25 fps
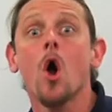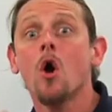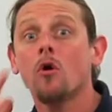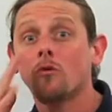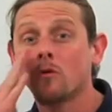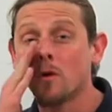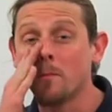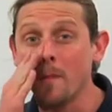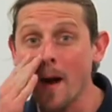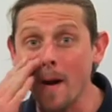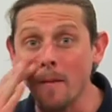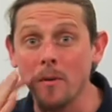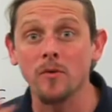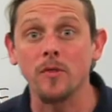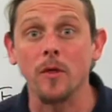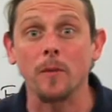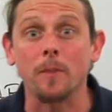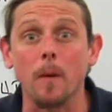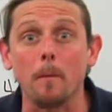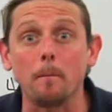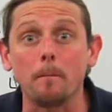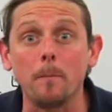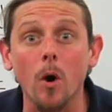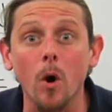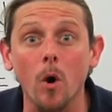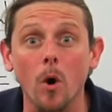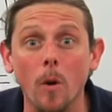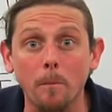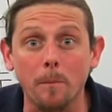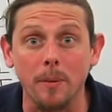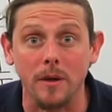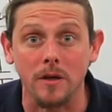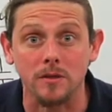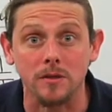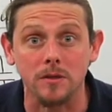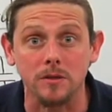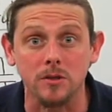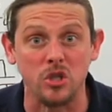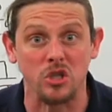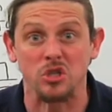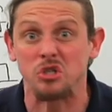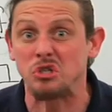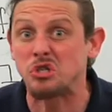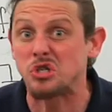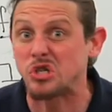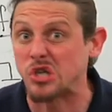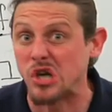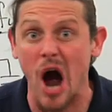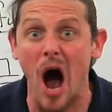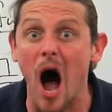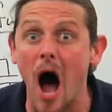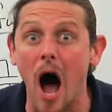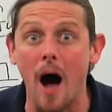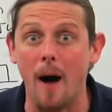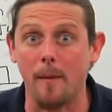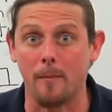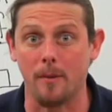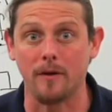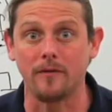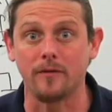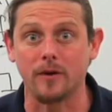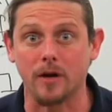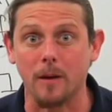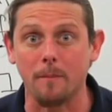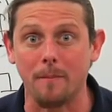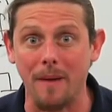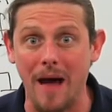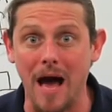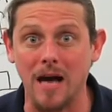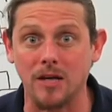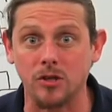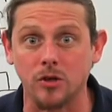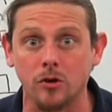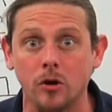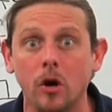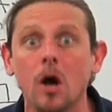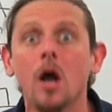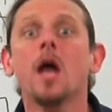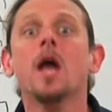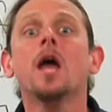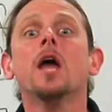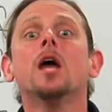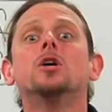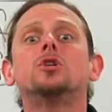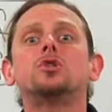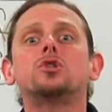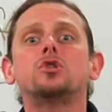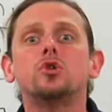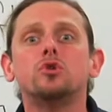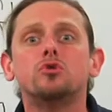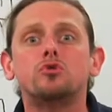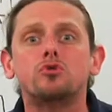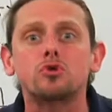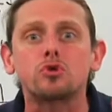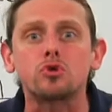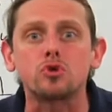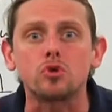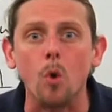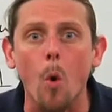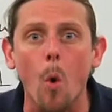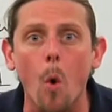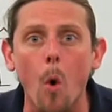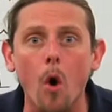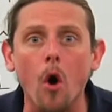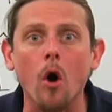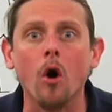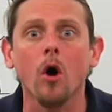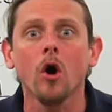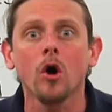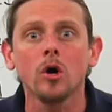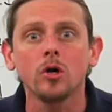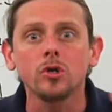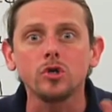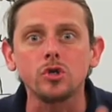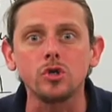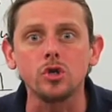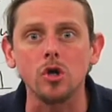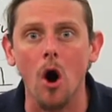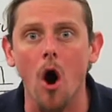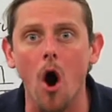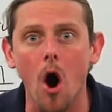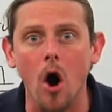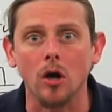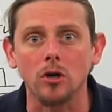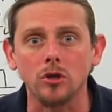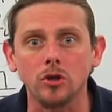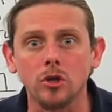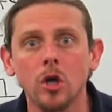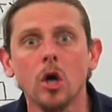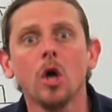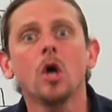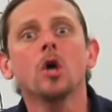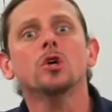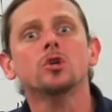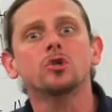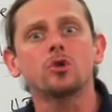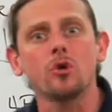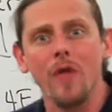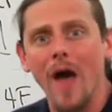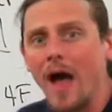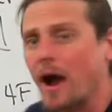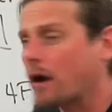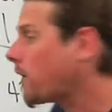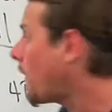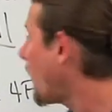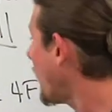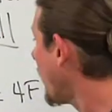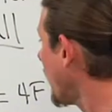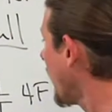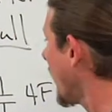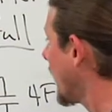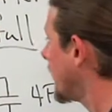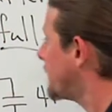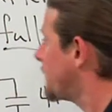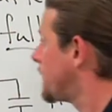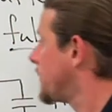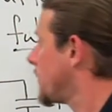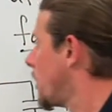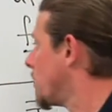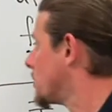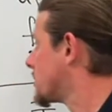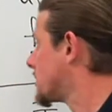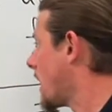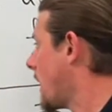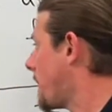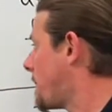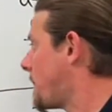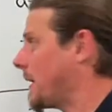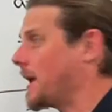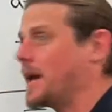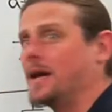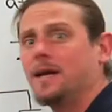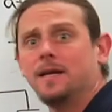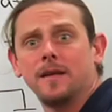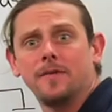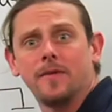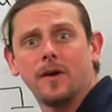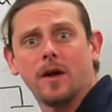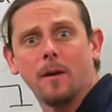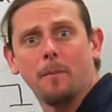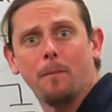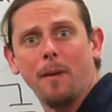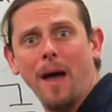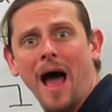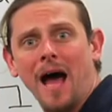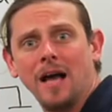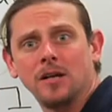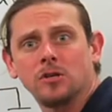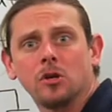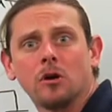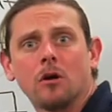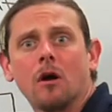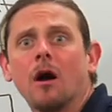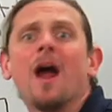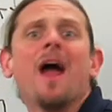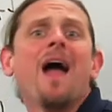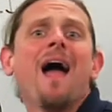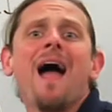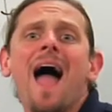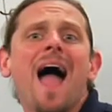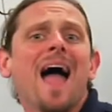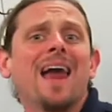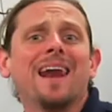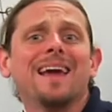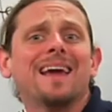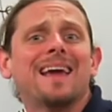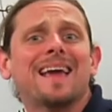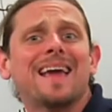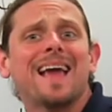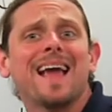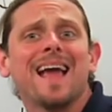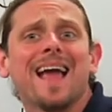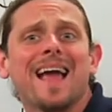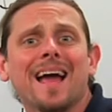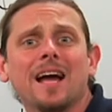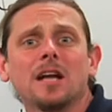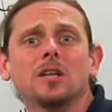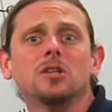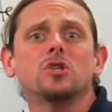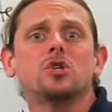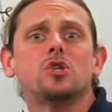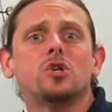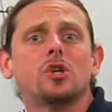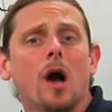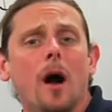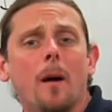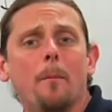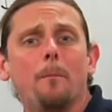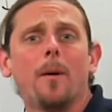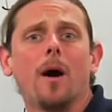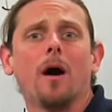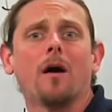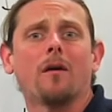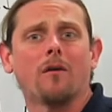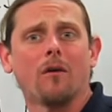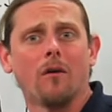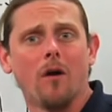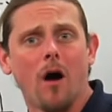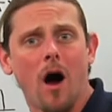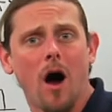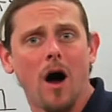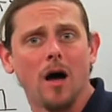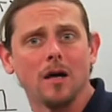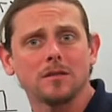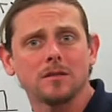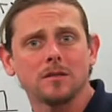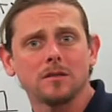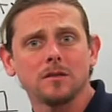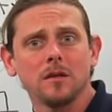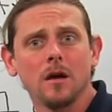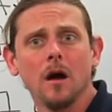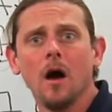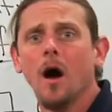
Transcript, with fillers: Remember that the purpose, the job of a capacitor is to store charge. So that current flows up into the capacitor and it can't jump across.